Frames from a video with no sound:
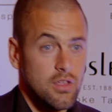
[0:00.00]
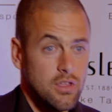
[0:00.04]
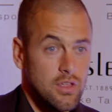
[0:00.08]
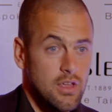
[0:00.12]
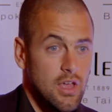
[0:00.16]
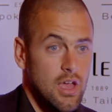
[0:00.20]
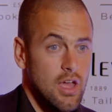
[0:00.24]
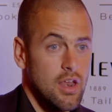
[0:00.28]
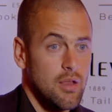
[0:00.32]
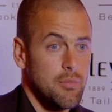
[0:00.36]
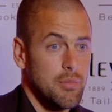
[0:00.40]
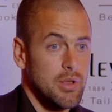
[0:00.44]

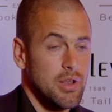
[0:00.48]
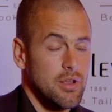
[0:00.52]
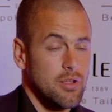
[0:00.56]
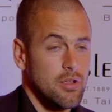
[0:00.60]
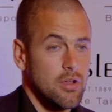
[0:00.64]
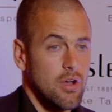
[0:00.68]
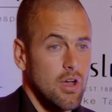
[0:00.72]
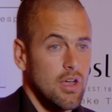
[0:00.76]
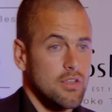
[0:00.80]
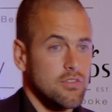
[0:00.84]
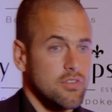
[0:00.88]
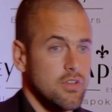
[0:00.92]
Yeah, I mean, the
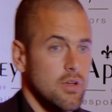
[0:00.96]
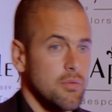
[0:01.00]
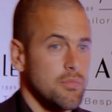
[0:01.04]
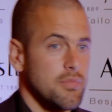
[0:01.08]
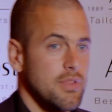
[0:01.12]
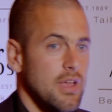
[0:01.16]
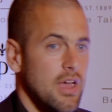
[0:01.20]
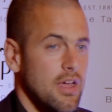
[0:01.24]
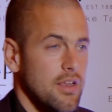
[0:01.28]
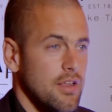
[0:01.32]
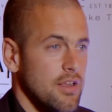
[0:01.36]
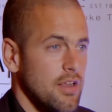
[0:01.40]
guys
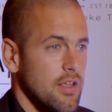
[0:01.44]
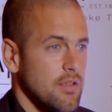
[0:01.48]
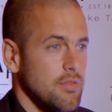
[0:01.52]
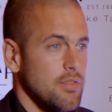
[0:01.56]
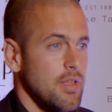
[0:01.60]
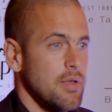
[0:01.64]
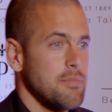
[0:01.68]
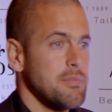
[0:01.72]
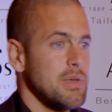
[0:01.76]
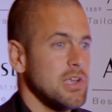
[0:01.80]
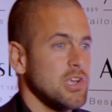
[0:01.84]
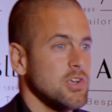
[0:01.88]
come down
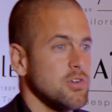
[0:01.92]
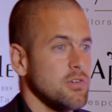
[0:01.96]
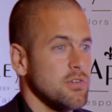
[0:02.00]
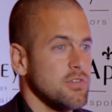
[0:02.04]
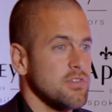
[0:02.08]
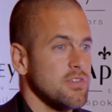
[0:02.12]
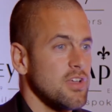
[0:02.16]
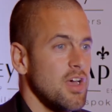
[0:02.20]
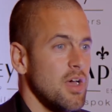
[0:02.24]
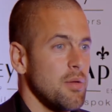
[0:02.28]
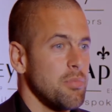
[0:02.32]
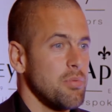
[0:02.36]
and they measure
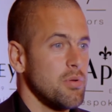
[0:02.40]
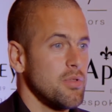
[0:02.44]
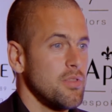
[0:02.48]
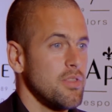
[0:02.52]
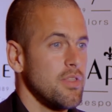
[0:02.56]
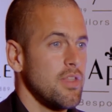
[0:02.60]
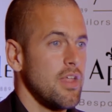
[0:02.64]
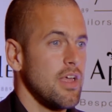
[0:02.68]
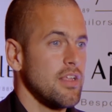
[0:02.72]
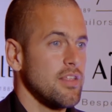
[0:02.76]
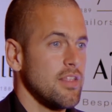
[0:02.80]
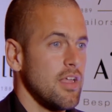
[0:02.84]
us up,
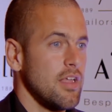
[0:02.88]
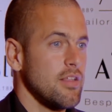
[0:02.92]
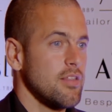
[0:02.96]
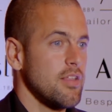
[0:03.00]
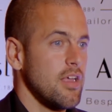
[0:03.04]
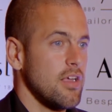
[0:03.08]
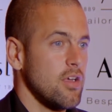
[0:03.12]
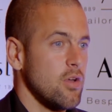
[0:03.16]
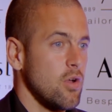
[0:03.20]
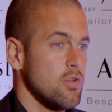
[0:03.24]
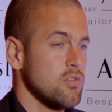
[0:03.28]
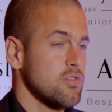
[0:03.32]
and
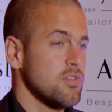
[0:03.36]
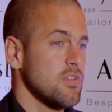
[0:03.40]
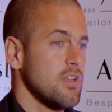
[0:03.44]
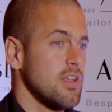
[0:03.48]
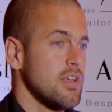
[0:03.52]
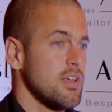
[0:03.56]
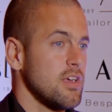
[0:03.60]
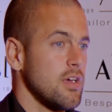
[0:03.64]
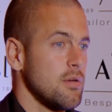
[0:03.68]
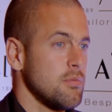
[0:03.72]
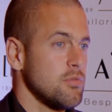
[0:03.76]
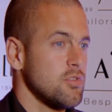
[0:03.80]
they
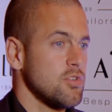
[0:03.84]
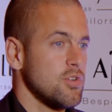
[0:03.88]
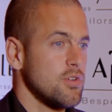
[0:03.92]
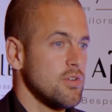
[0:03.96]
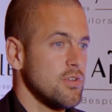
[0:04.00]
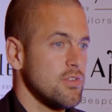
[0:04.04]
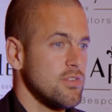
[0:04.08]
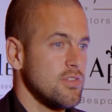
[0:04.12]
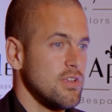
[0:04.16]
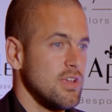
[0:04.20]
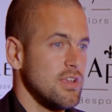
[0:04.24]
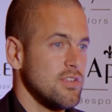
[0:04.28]
constantly come
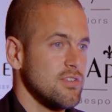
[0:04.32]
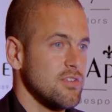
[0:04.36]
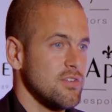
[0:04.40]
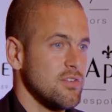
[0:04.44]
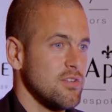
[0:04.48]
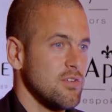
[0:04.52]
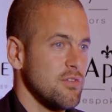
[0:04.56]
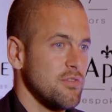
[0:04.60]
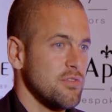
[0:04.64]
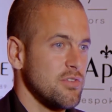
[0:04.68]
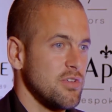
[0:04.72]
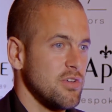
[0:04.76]
during the
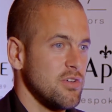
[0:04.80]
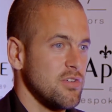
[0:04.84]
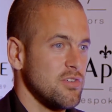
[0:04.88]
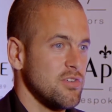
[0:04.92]
season, obviously,